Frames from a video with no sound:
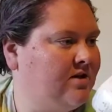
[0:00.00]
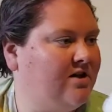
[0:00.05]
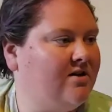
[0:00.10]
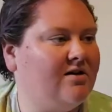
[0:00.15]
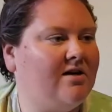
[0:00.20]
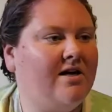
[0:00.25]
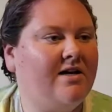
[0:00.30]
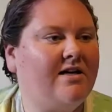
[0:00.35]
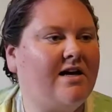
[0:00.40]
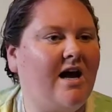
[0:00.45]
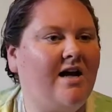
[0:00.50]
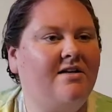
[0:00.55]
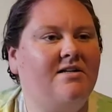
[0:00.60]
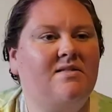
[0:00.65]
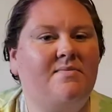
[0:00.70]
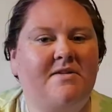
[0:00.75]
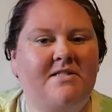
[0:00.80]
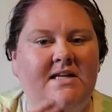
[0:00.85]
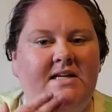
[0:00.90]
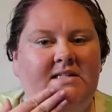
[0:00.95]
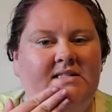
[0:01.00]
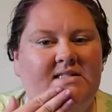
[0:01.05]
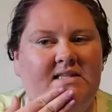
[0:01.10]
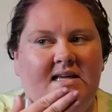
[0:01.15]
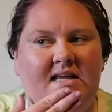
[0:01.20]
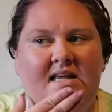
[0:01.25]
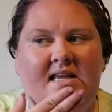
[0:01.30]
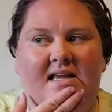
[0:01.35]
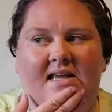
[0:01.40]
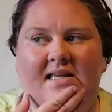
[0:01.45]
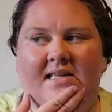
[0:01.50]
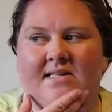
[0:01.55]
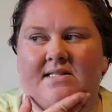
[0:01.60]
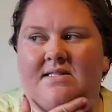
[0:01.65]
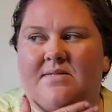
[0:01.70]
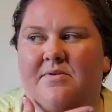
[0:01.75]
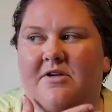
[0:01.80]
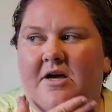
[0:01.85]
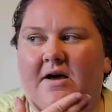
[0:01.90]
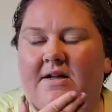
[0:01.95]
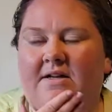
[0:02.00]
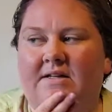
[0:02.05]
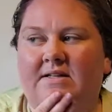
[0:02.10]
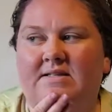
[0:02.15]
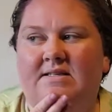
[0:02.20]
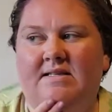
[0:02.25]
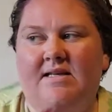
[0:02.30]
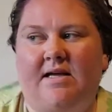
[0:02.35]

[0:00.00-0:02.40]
And it kind of smells like tea, to be honest.